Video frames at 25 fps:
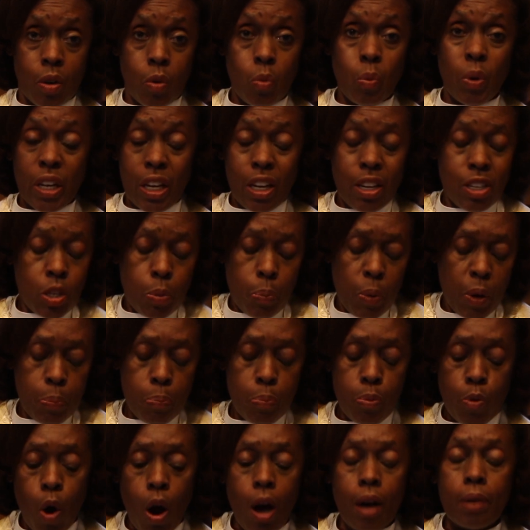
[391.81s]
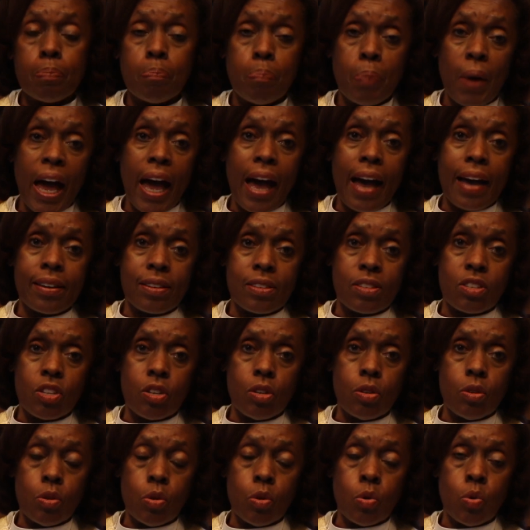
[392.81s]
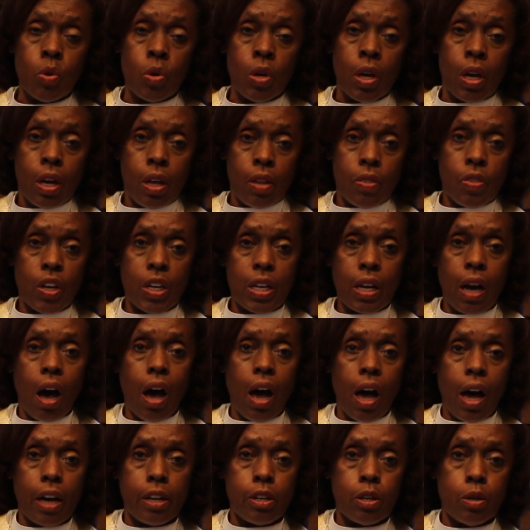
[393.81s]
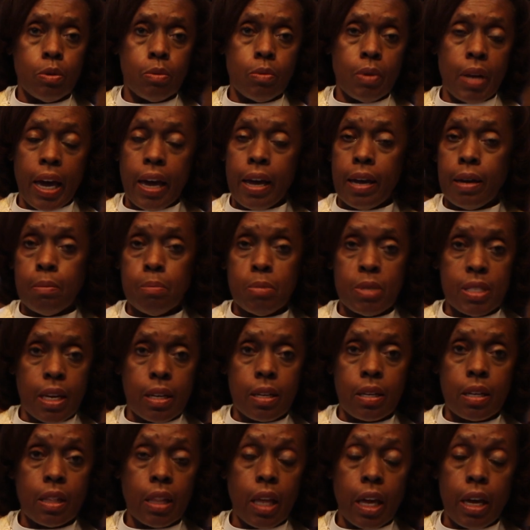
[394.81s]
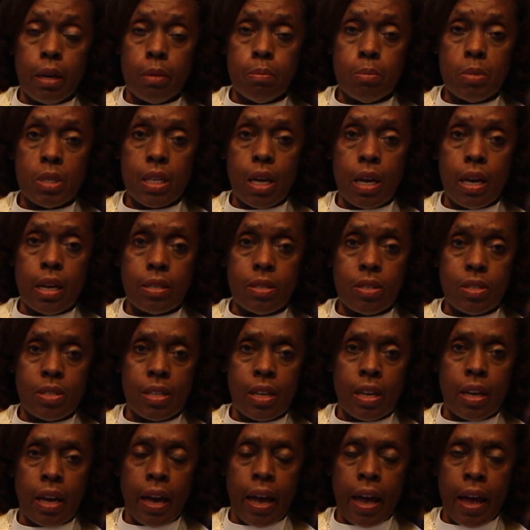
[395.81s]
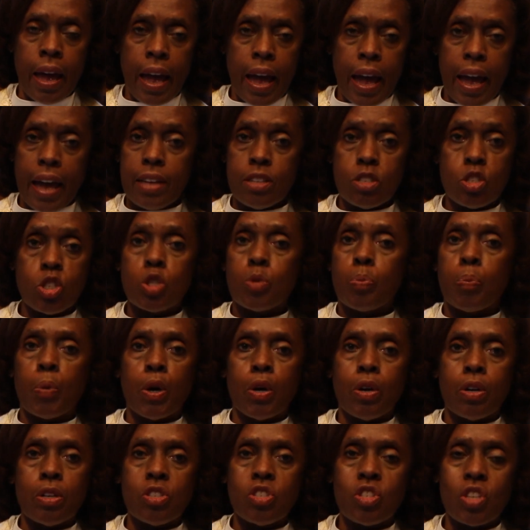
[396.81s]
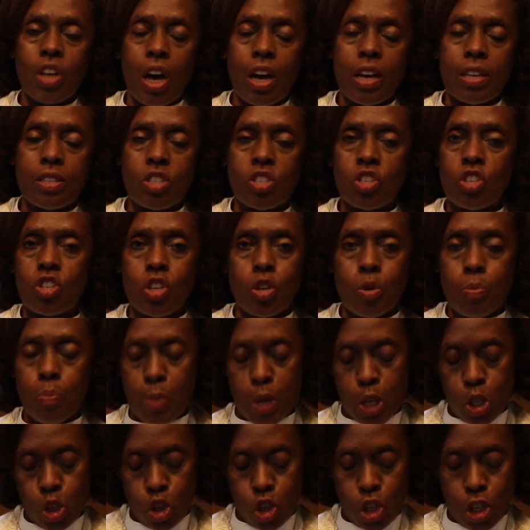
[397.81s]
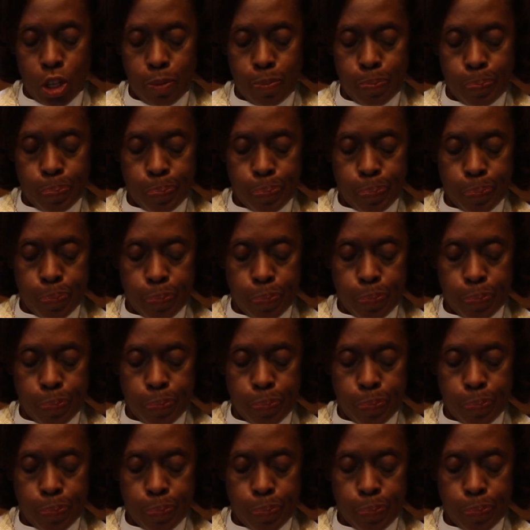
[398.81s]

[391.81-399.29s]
We need to be brought back to the God who names and claims us and spurs us to mission.